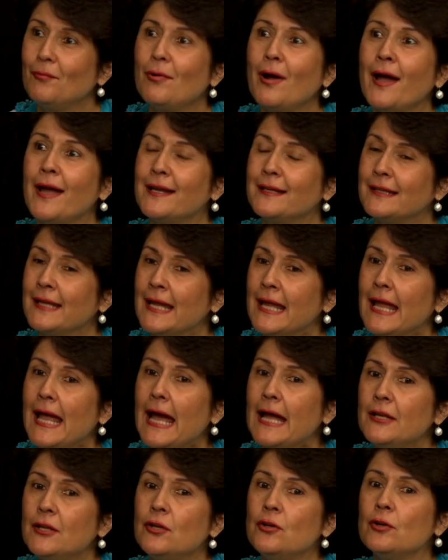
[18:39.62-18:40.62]
Right.
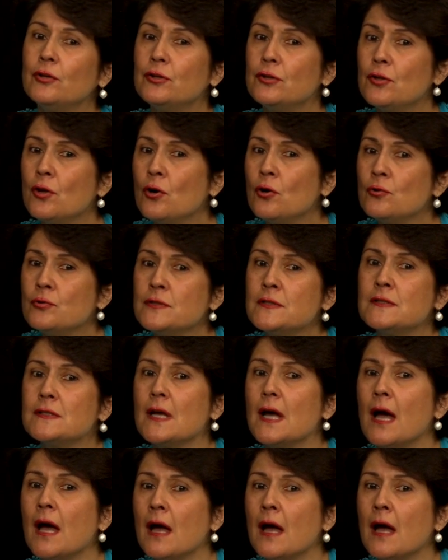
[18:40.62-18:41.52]
And, you know, those